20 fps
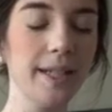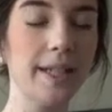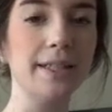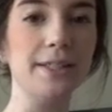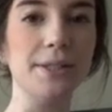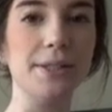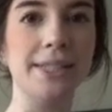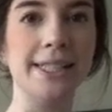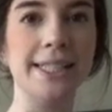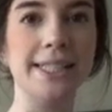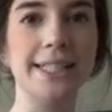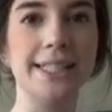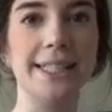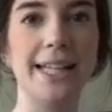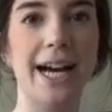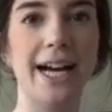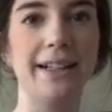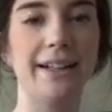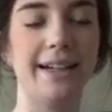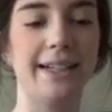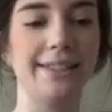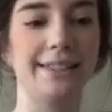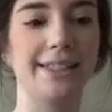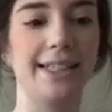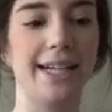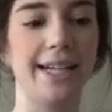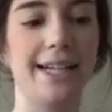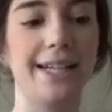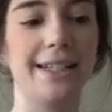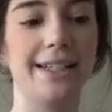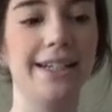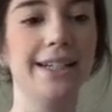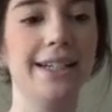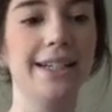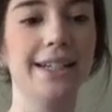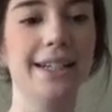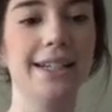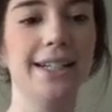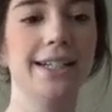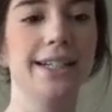So he did that last night.
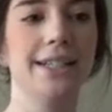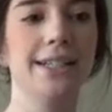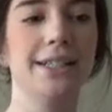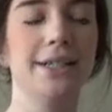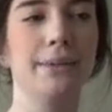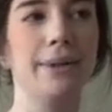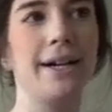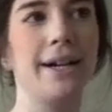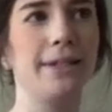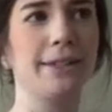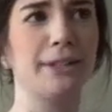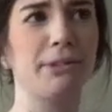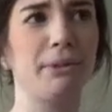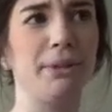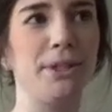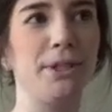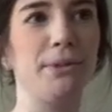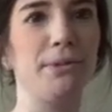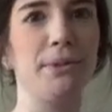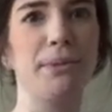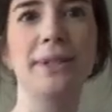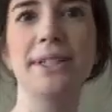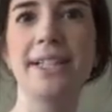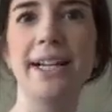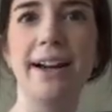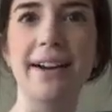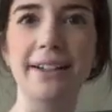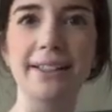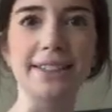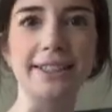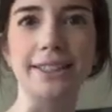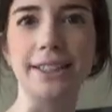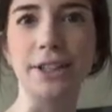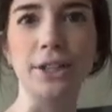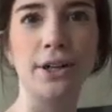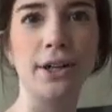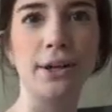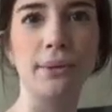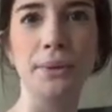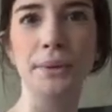what else do? We went to Harry's
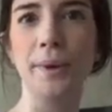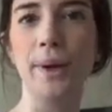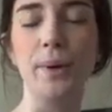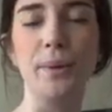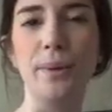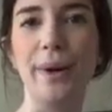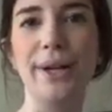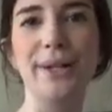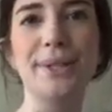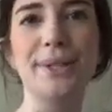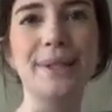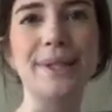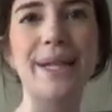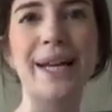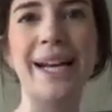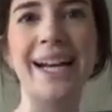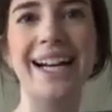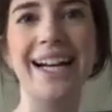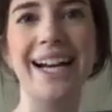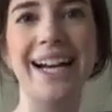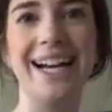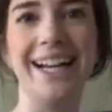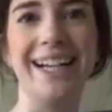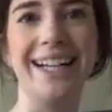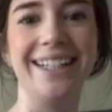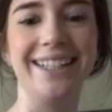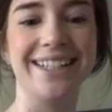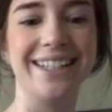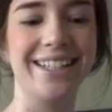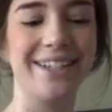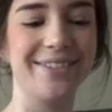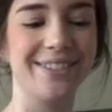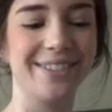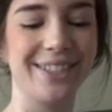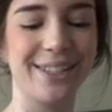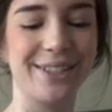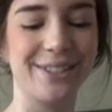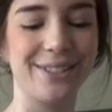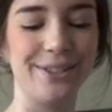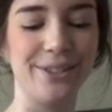Teeter. We went way too late and there was
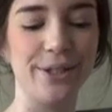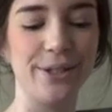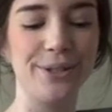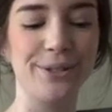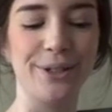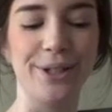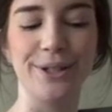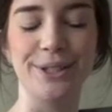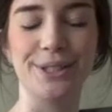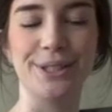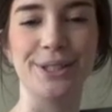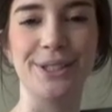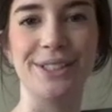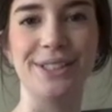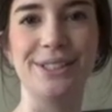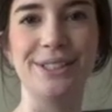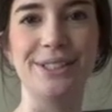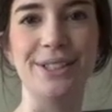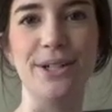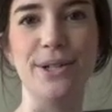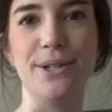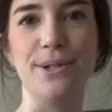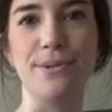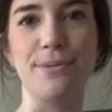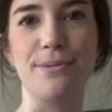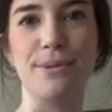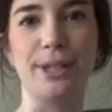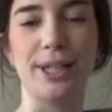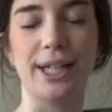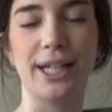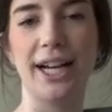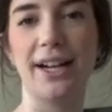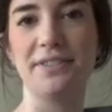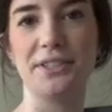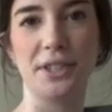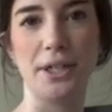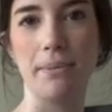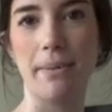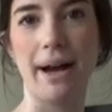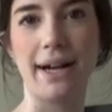like no groceries, so we're gonna have
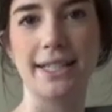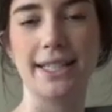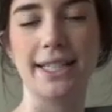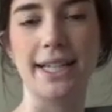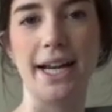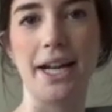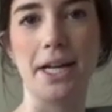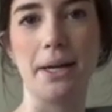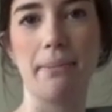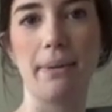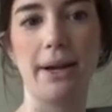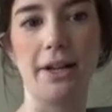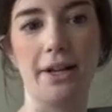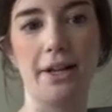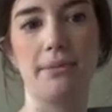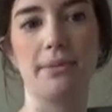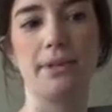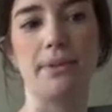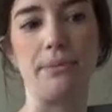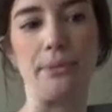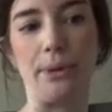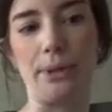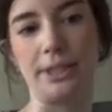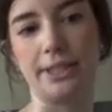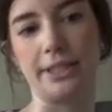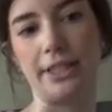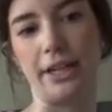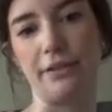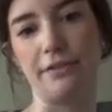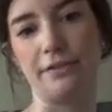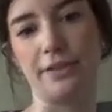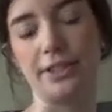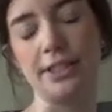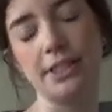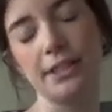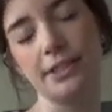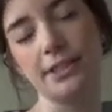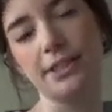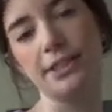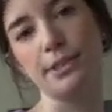to go back today to pick up some more stuff for
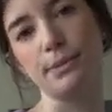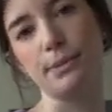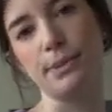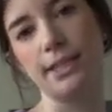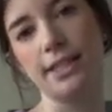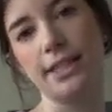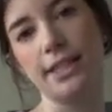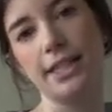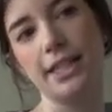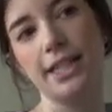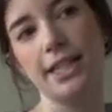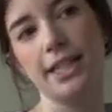dinner this week.